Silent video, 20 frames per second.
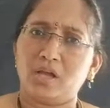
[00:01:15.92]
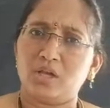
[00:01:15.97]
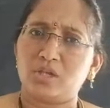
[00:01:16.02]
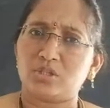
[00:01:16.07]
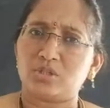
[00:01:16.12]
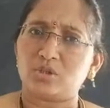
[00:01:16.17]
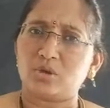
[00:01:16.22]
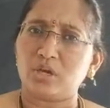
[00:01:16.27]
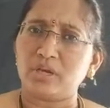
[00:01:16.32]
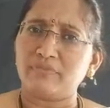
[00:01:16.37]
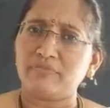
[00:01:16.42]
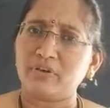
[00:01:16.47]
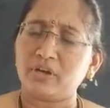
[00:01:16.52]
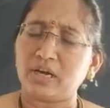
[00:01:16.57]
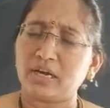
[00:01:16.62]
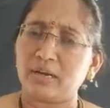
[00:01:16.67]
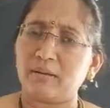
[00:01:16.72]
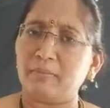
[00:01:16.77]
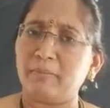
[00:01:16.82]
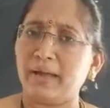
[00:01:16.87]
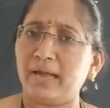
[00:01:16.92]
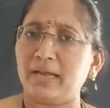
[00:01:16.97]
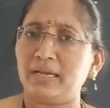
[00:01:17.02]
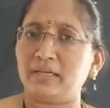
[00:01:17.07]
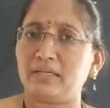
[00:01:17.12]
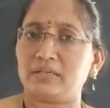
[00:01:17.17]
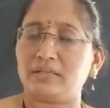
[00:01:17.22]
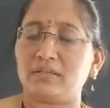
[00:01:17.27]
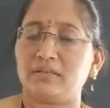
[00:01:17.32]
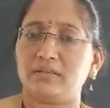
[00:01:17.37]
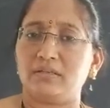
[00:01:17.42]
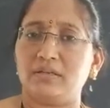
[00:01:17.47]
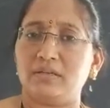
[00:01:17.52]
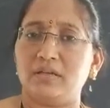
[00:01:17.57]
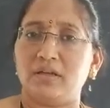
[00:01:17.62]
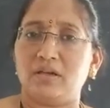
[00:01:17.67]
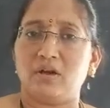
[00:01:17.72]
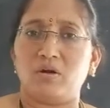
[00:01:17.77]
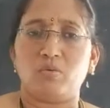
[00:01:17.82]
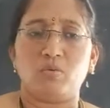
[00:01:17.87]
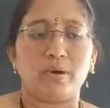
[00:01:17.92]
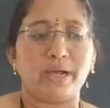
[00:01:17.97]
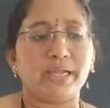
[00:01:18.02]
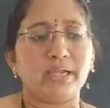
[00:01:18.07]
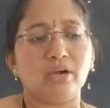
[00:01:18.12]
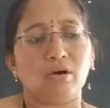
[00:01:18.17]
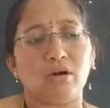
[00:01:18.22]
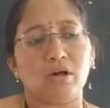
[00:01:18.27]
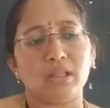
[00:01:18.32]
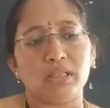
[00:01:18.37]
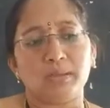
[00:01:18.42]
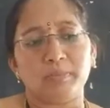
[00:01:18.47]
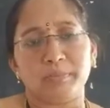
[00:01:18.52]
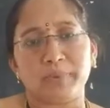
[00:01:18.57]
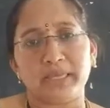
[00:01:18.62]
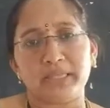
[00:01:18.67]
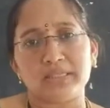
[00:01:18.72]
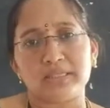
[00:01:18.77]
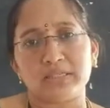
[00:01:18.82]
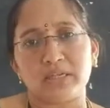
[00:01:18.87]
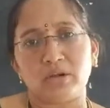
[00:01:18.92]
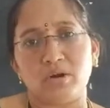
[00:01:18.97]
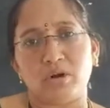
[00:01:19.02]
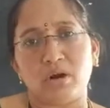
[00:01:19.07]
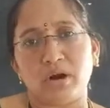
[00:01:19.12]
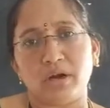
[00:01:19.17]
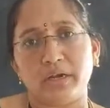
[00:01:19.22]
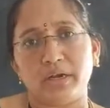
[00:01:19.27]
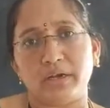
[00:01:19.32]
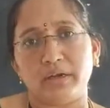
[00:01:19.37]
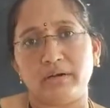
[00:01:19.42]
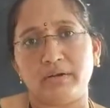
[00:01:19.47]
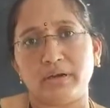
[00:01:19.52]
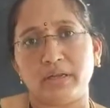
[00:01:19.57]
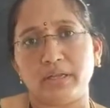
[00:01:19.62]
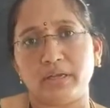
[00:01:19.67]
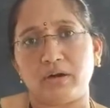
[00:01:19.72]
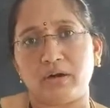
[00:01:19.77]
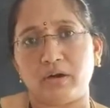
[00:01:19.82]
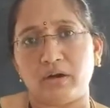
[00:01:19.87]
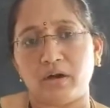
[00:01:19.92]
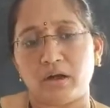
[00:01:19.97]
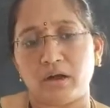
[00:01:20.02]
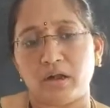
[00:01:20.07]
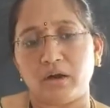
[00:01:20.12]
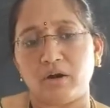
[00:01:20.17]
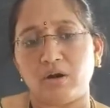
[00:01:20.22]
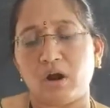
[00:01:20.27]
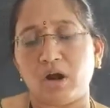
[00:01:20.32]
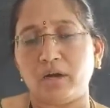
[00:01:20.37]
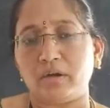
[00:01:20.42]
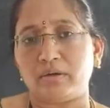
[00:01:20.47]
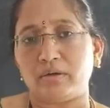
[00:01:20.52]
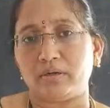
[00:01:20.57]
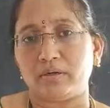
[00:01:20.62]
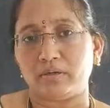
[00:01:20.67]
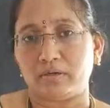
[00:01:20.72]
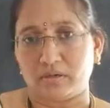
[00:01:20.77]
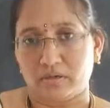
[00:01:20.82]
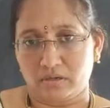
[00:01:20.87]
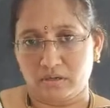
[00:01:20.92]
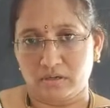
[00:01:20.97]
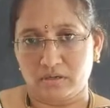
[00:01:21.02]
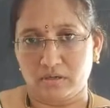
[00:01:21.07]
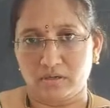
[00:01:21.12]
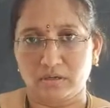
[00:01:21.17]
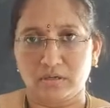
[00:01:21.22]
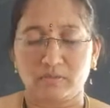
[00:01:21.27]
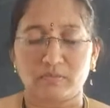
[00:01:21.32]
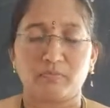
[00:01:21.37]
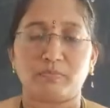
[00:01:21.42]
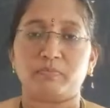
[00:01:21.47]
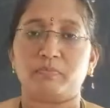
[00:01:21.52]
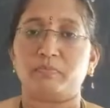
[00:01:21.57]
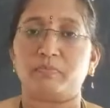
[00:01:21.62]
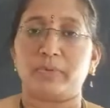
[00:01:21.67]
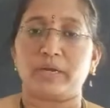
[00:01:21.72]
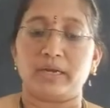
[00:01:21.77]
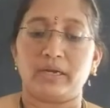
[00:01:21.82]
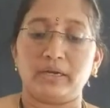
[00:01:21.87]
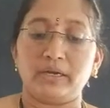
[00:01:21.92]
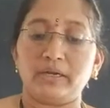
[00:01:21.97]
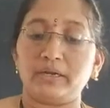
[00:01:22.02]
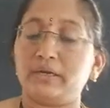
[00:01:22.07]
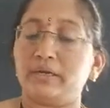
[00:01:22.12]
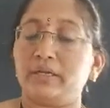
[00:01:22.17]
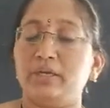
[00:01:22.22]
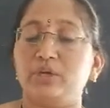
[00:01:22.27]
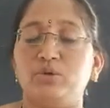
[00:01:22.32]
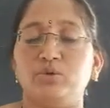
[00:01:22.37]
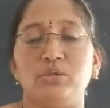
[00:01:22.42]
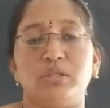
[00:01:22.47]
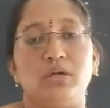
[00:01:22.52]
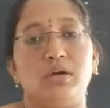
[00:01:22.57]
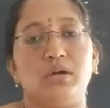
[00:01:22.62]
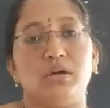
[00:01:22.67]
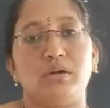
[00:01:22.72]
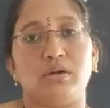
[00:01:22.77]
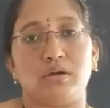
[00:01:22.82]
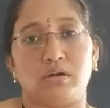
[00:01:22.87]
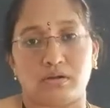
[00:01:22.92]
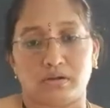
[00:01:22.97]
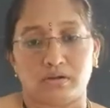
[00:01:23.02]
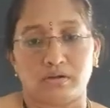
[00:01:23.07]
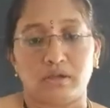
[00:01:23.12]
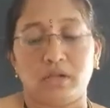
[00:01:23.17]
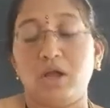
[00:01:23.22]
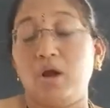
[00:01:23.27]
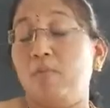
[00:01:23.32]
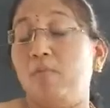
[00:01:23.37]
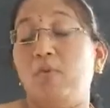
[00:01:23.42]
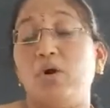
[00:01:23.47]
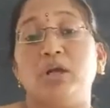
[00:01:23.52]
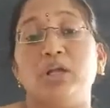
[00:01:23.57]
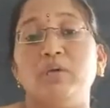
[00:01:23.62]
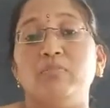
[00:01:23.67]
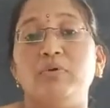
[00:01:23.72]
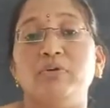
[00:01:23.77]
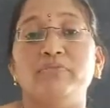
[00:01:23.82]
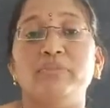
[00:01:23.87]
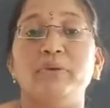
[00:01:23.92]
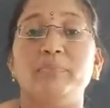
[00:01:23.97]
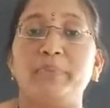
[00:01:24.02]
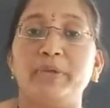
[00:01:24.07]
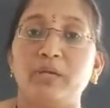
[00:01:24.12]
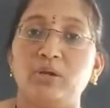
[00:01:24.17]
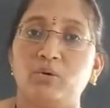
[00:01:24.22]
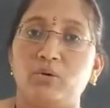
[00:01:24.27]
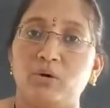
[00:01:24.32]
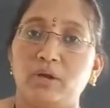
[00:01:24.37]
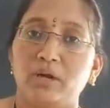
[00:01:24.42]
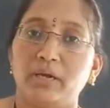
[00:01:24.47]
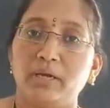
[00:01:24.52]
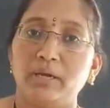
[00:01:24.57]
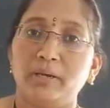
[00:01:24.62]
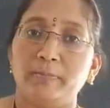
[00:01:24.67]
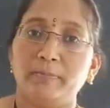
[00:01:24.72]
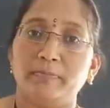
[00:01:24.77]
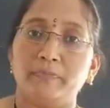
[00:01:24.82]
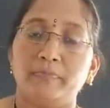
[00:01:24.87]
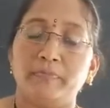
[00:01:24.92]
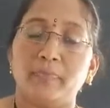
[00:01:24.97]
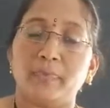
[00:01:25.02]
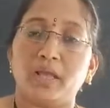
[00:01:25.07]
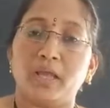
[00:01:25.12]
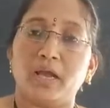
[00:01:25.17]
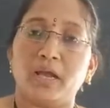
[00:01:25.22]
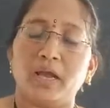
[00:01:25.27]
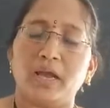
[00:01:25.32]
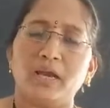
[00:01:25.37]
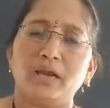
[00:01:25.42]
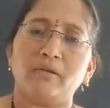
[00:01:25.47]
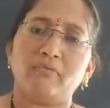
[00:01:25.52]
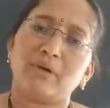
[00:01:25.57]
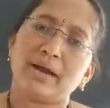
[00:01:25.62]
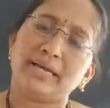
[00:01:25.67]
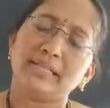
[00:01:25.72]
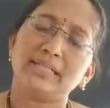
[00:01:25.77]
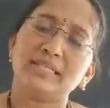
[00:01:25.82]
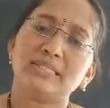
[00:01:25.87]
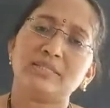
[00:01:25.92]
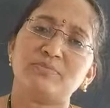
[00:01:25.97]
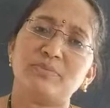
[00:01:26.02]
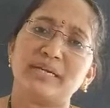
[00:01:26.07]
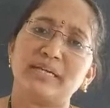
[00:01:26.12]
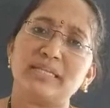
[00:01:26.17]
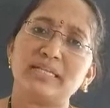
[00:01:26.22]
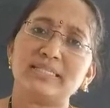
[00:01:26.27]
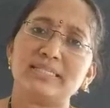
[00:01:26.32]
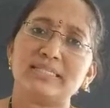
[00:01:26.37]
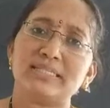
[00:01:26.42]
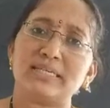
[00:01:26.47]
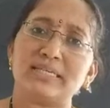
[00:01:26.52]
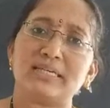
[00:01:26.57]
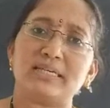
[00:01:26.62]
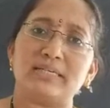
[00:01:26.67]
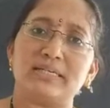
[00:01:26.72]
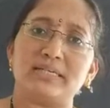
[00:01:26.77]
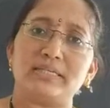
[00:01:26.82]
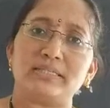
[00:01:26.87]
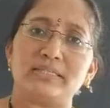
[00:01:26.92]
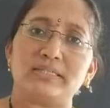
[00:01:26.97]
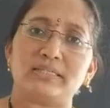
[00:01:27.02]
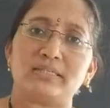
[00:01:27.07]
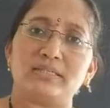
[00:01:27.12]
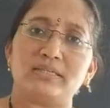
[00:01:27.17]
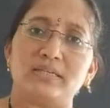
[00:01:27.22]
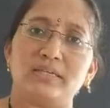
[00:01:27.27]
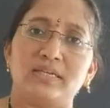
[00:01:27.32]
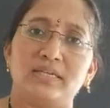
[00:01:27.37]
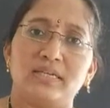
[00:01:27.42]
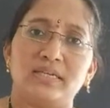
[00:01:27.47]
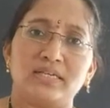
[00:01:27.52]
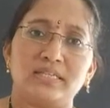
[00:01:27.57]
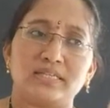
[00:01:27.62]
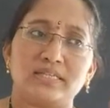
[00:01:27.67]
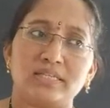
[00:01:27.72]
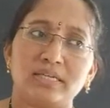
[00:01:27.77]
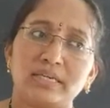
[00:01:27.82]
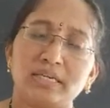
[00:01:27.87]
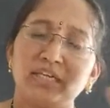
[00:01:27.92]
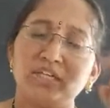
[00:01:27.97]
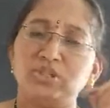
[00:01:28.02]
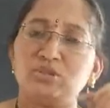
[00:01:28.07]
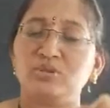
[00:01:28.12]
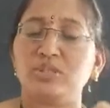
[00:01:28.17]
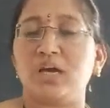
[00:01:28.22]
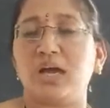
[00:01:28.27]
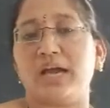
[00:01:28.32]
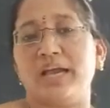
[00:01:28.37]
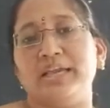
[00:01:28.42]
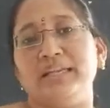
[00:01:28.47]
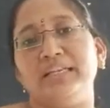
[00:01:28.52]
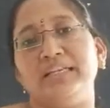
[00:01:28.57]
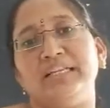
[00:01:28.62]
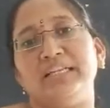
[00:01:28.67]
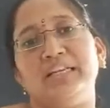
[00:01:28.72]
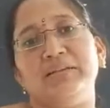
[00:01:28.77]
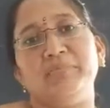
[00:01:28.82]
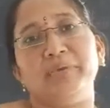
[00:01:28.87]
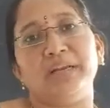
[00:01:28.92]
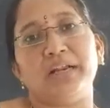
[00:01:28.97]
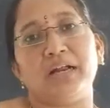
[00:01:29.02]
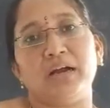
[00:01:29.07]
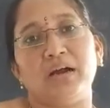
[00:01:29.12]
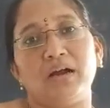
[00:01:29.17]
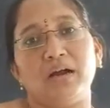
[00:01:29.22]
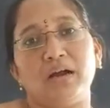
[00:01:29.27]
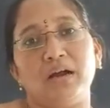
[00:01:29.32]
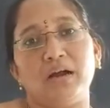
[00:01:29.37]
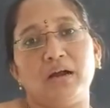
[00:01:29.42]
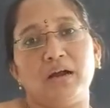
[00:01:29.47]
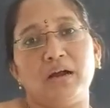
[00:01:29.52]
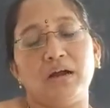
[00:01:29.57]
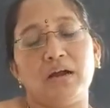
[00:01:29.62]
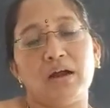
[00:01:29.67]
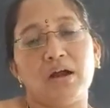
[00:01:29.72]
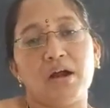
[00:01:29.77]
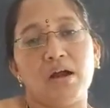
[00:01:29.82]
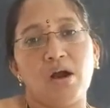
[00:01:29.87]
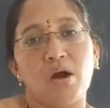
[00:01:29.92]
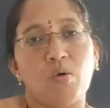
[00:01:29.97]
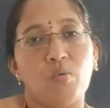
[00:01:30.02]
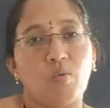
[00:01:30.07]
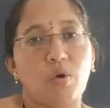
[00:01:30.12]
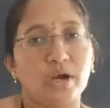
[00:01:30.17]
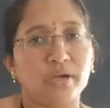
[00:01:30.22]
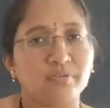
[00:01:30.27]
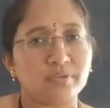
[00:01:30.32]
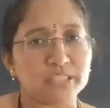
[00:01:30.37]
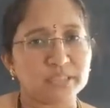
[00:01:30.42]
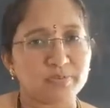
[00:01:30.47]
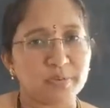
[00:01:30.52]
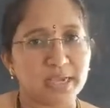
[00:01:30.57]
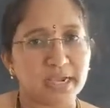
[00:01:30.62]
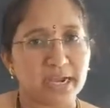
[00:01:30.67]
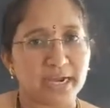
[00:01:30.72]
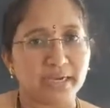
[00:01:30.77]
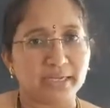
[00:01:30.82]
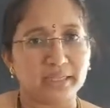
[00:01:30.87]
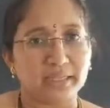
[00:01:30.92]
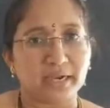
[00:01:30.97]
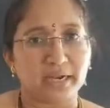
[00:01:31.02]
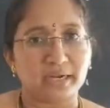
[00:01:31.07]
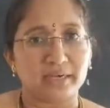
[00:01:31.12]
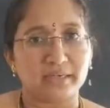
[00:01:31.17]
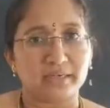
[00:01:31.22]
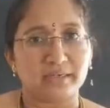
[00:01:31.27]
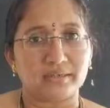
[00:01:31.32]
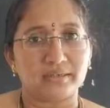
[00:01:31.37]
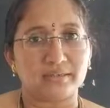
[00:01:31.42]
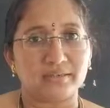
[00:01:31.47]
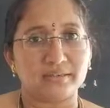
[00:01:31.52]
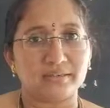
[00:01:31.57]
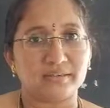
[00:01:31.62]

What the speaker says: So if you come back, why all the pins are not entering are not entered into the bottom of the pin holder, and why these metal stickers sticking to the iron almirah? What was behind that?